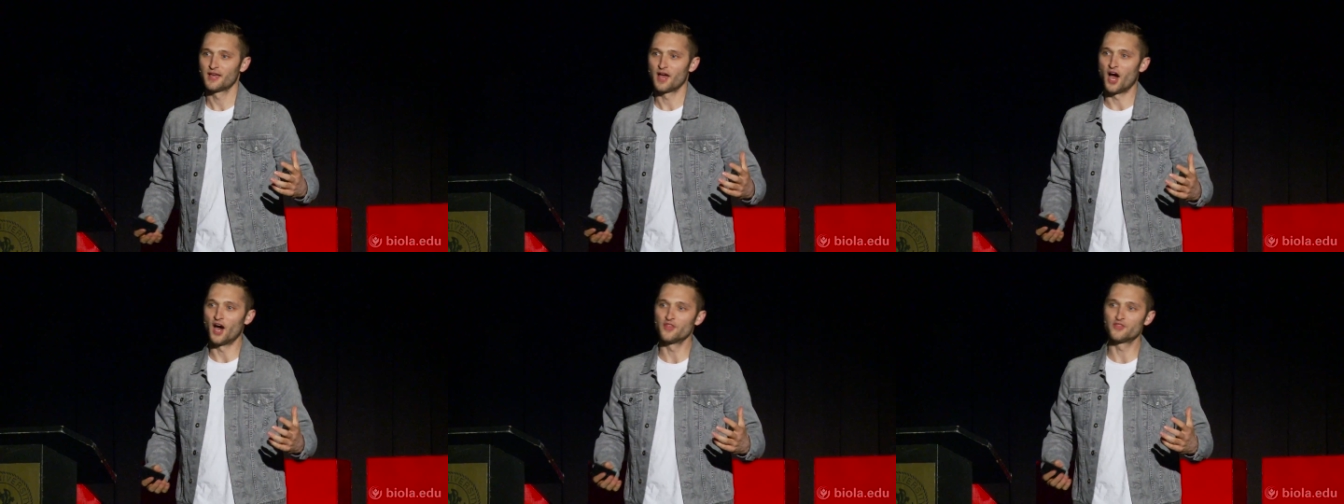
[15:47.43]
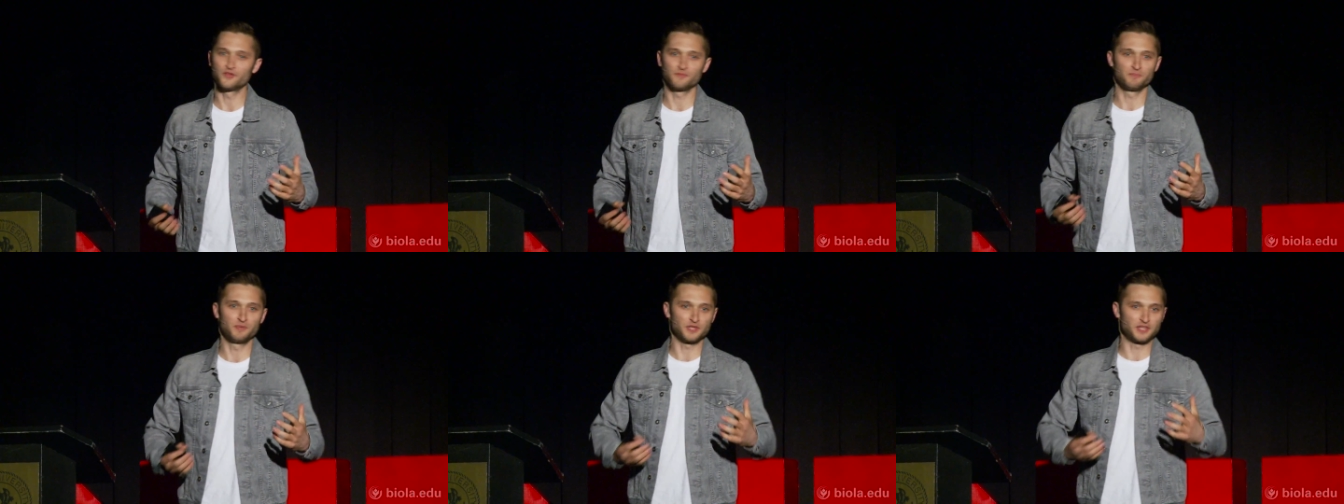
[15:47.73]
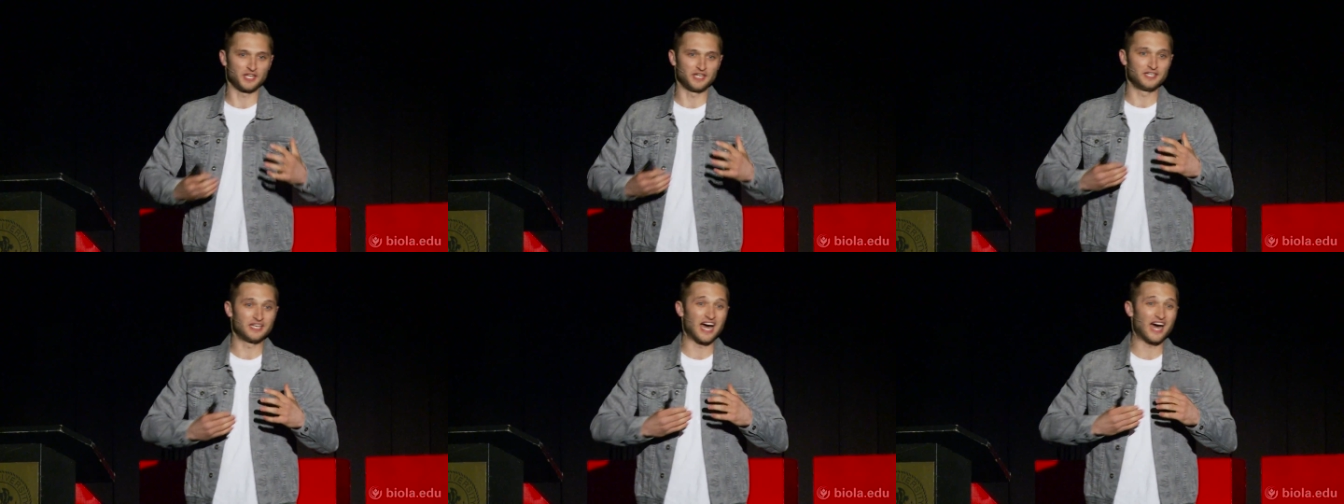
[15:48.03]
Uh, but
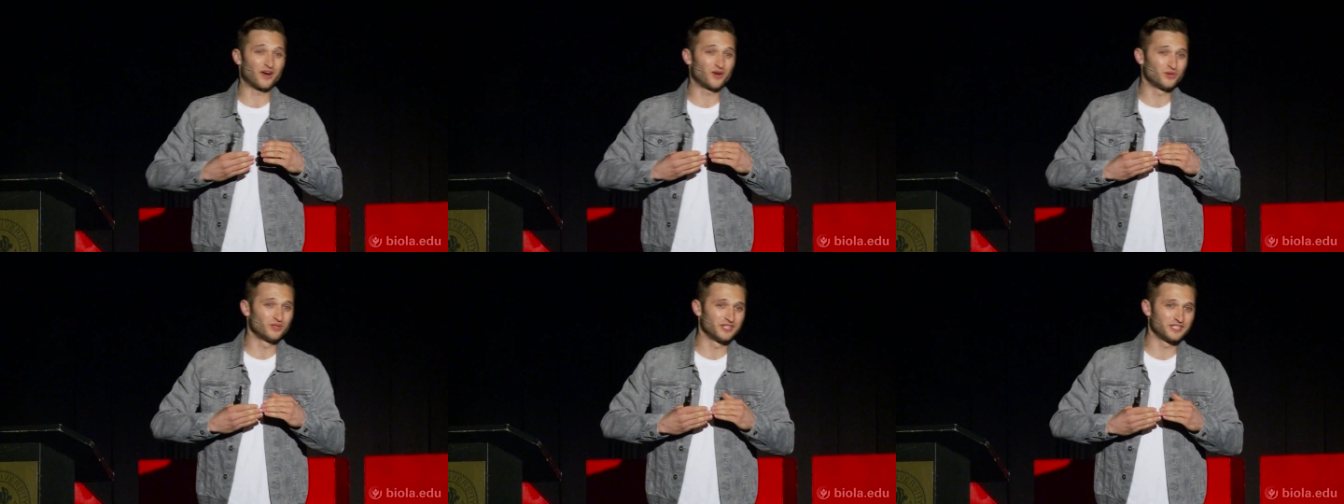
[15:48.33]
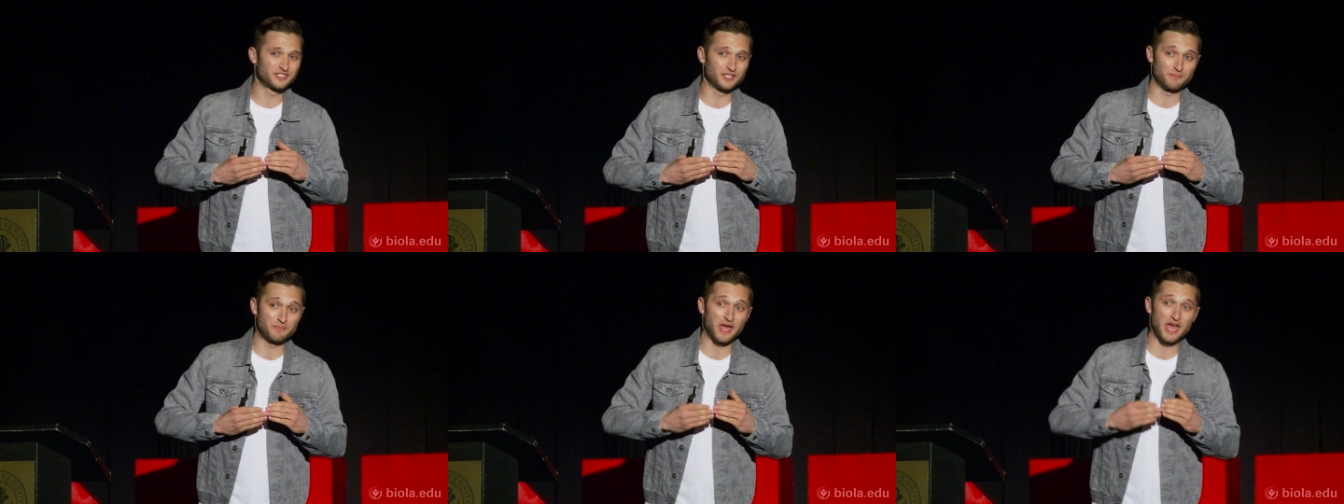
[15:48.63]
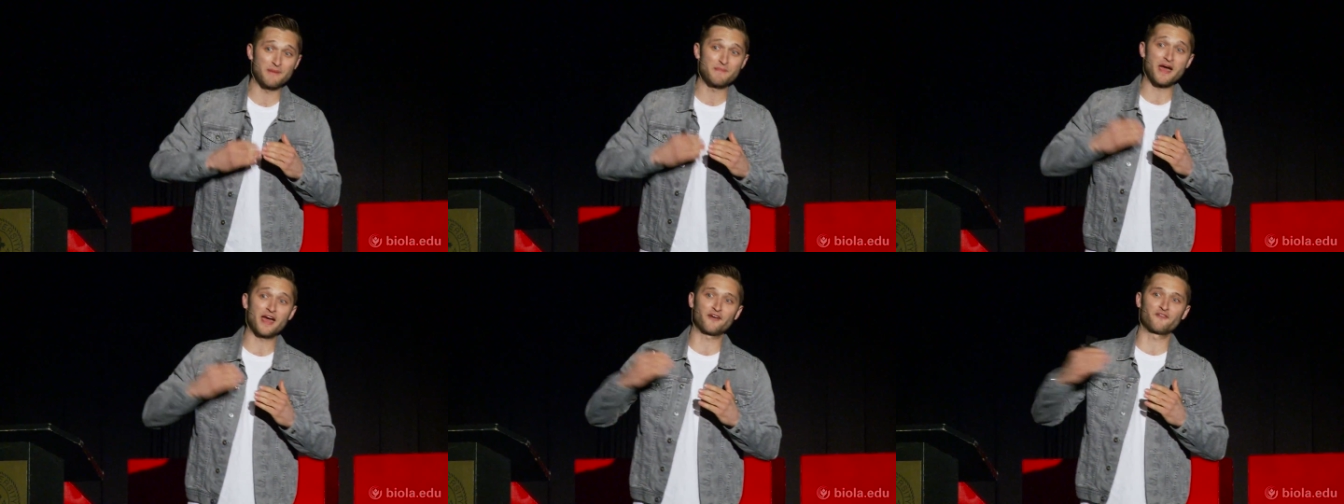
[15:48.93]
then not only to
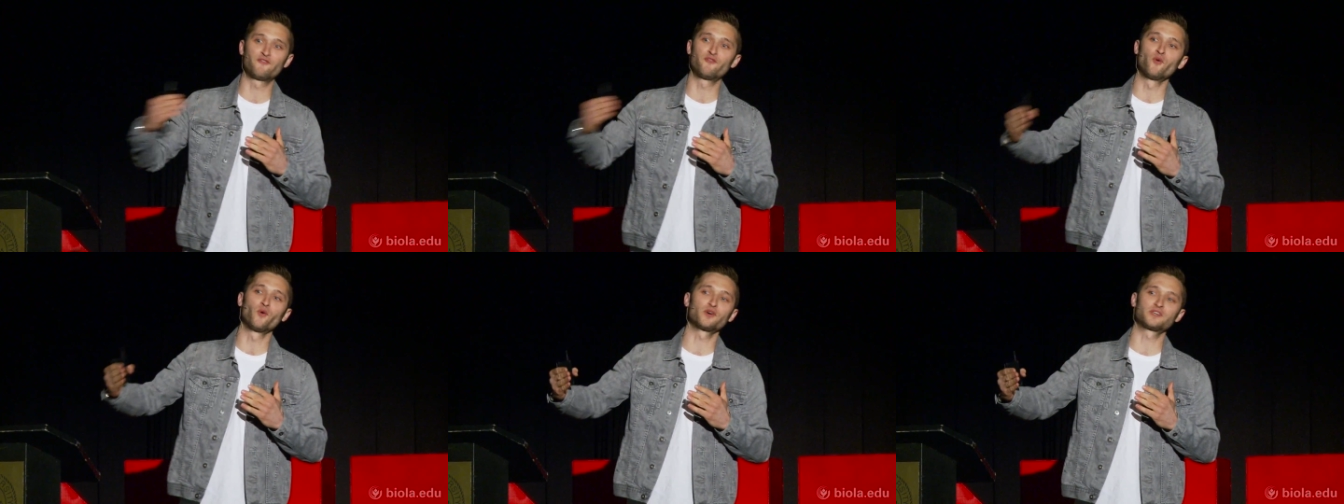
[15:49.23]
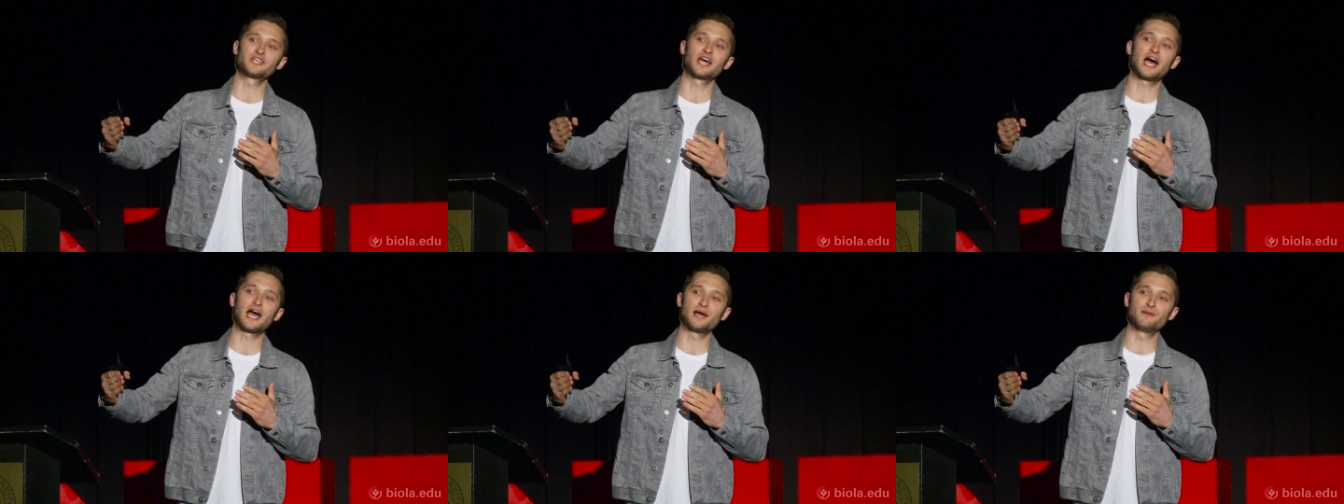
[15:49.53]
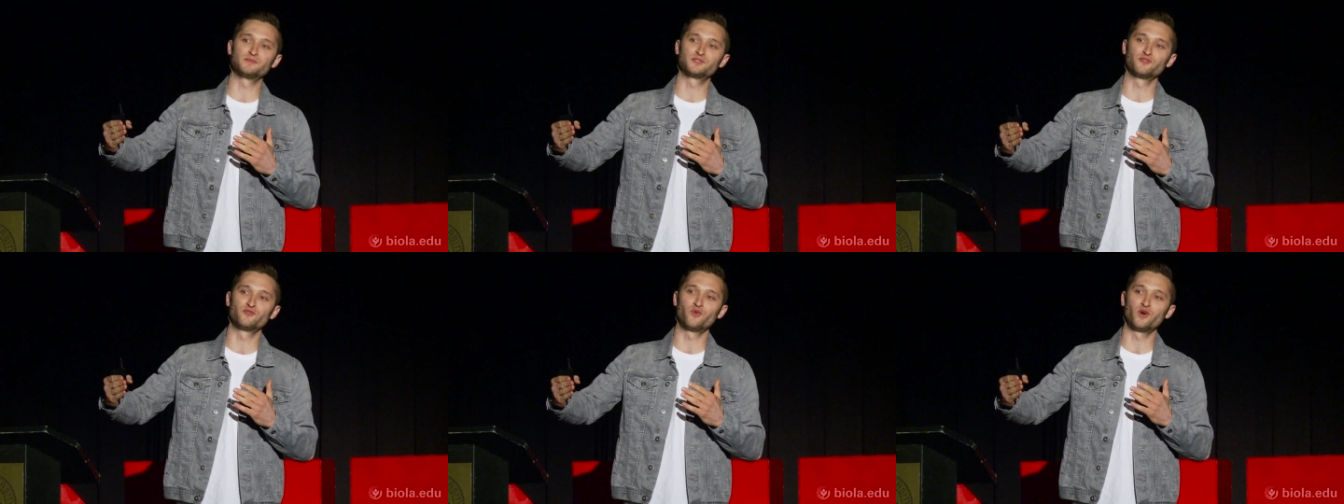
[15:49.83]
pay back four
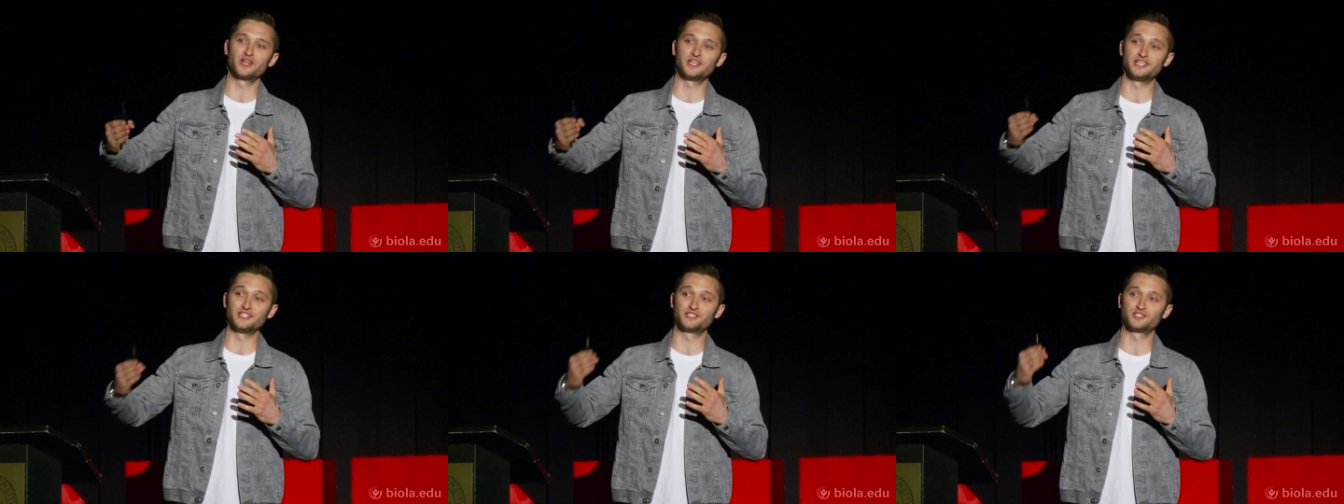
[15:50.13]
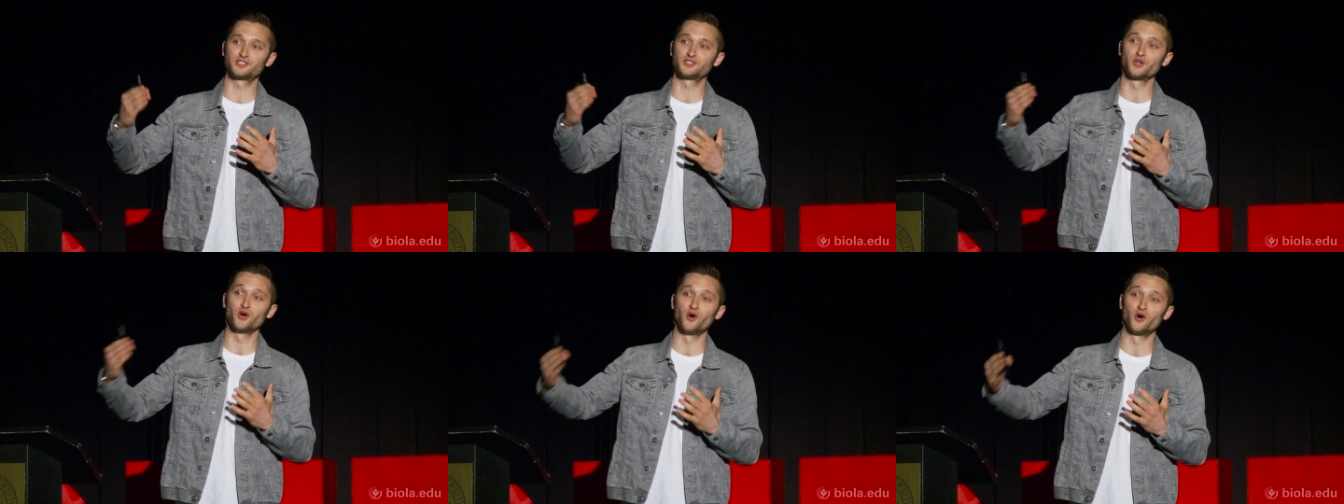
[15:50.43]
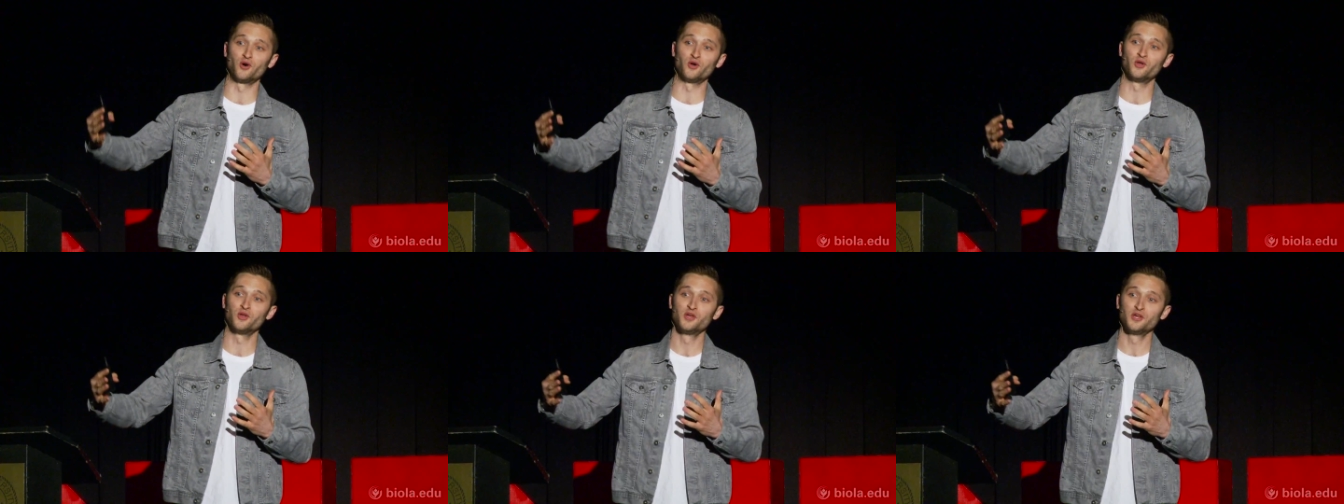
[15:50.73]
times of what he
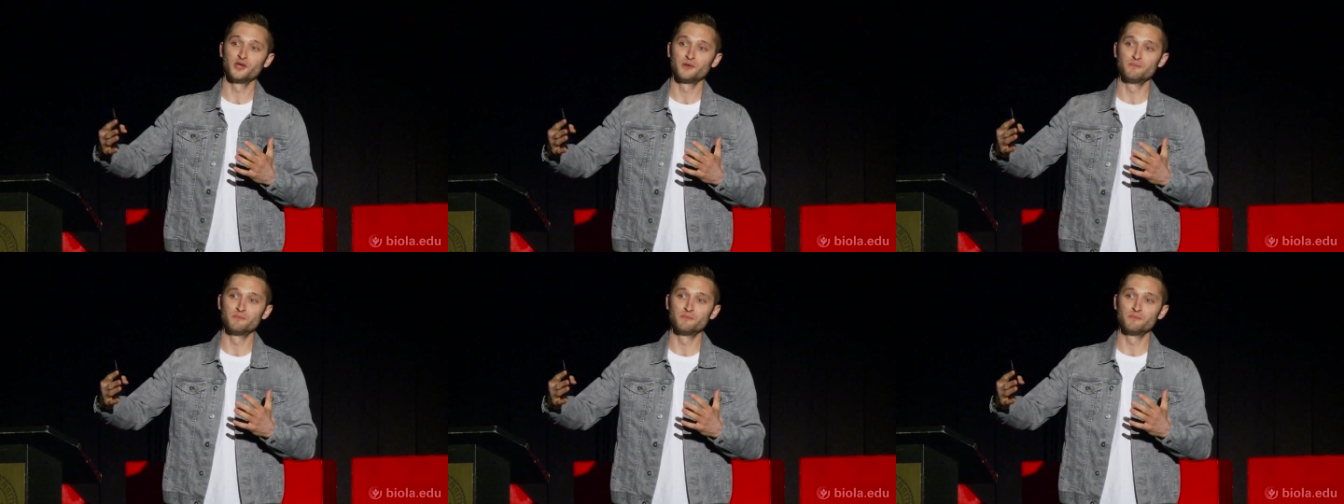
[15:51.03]
stole,